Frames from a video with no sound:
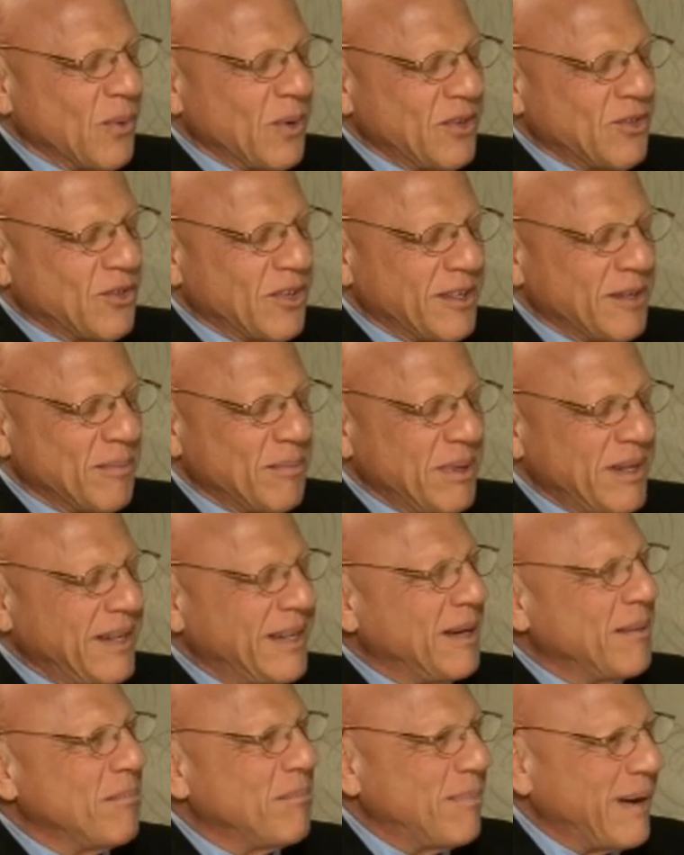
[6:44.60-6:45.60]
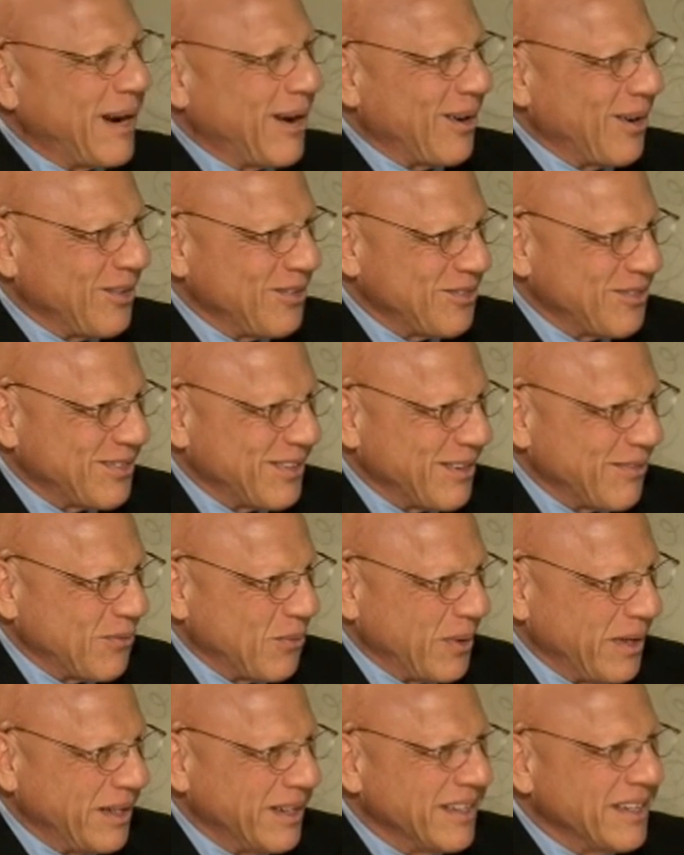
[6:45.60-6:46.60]
we shouldn't be embarrassed
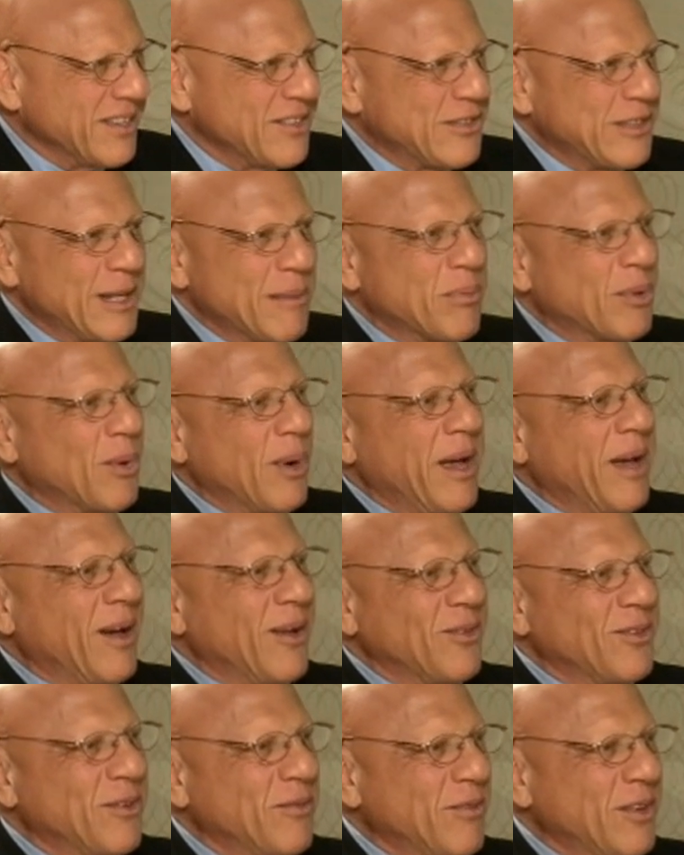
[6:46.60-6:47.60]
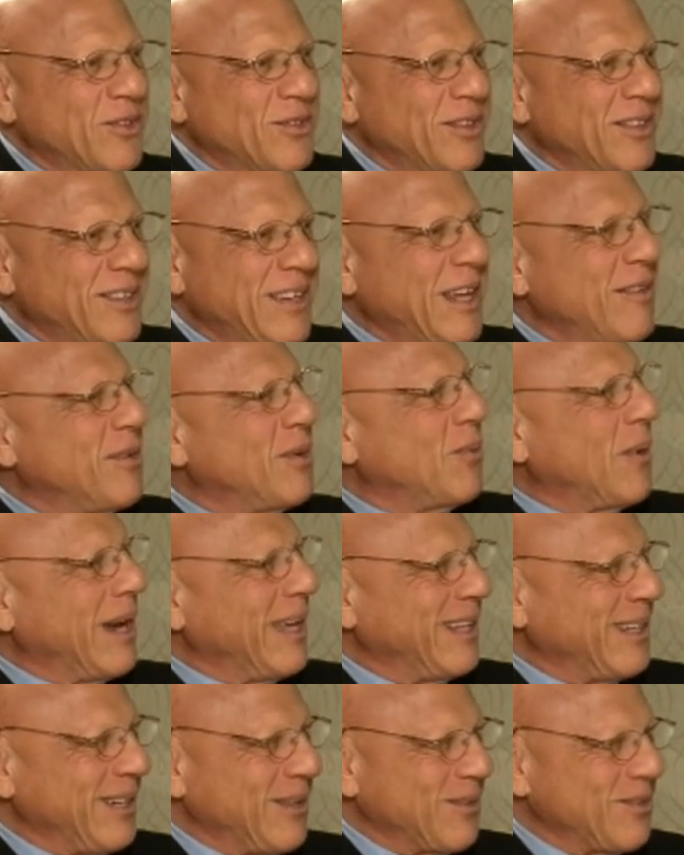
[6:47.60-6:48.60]
if we slip around to visit David
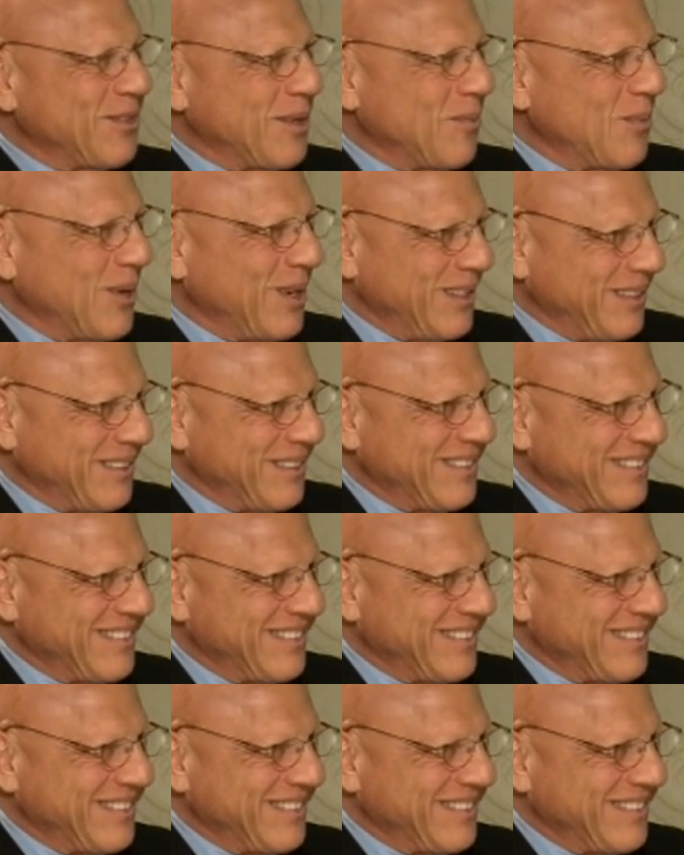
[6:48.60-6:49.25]
Rayleigh or someone.